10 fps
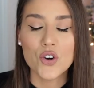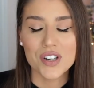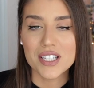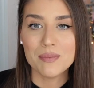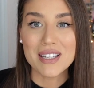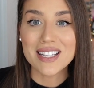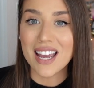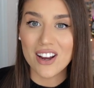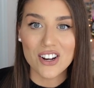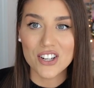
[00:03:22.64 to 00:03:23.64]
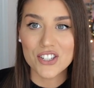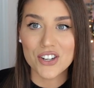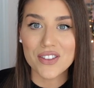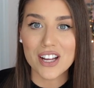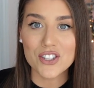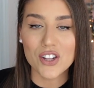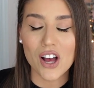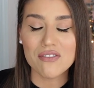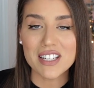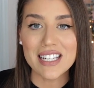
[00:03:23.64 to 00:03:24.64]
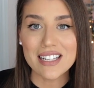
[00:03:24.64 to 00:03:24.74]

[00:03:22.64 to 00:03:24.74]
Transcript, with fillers: Christmas character that you'll often